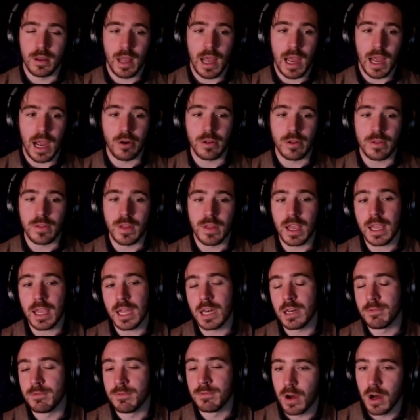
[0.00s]
How do they
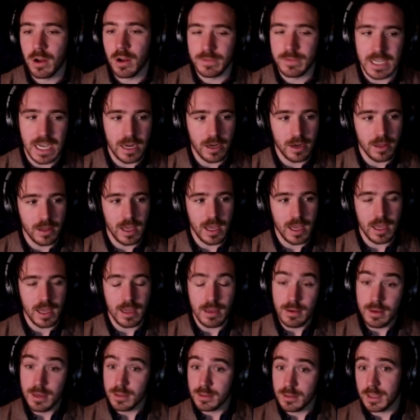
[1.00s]
get involved? How do
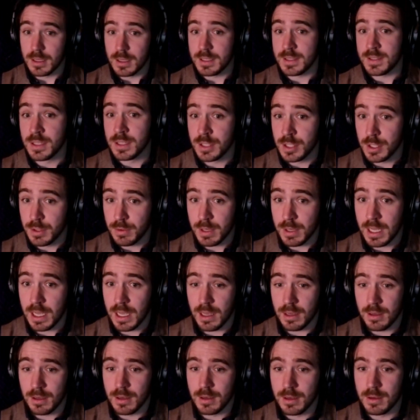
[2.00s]
they listen to
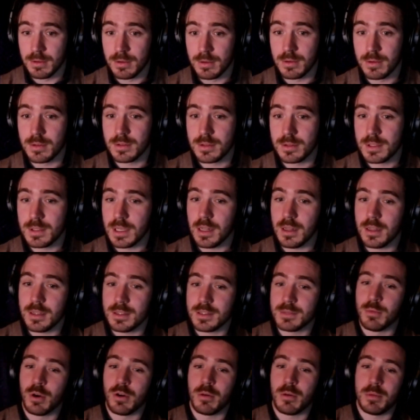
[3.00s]
it? Tell
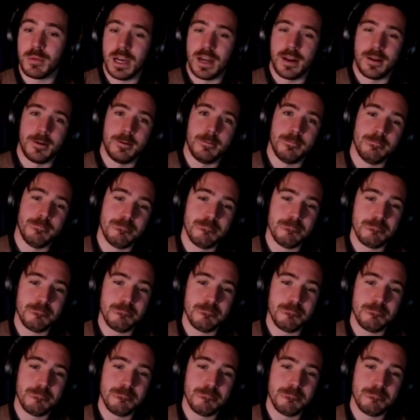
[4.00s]
us more about it.